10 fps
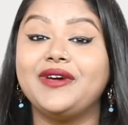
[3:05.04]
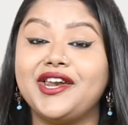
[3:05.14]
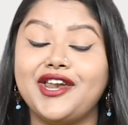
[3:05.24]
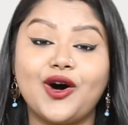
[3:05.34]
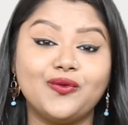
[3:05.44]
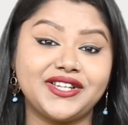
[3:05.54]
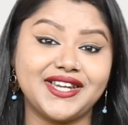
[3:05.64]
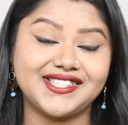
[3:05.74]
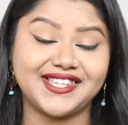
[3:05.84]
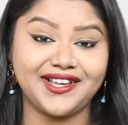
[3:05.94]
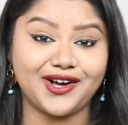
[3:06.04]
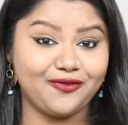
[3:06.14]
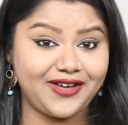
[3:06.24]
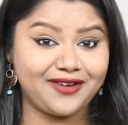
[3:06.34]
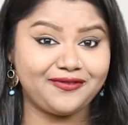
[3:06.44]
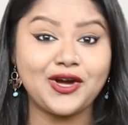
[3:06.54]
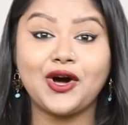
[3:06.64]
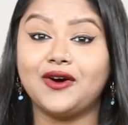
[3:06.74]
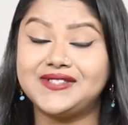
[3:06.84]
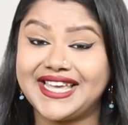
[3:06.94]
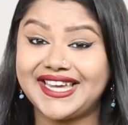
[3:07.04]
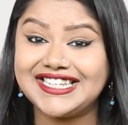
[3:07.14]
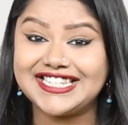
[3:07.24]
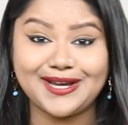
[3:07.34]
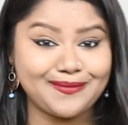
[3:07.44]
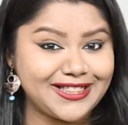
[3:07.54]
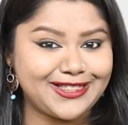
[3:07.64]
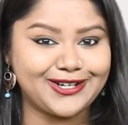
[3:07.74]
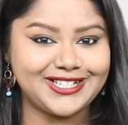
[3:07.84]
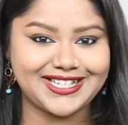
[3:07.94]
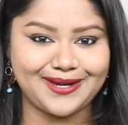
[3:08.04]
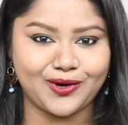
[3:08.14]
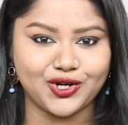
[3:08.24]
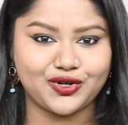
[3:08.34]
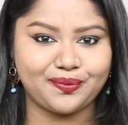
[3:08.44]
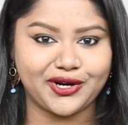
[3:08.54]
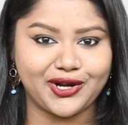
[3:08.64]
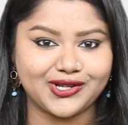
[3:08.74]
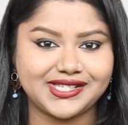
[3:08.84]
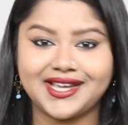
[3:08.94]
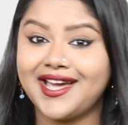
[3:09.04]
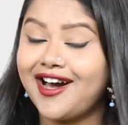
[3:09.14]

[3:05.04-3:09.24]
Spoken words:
we are now witnessing a wave of second-time and third-time entrepreneurs,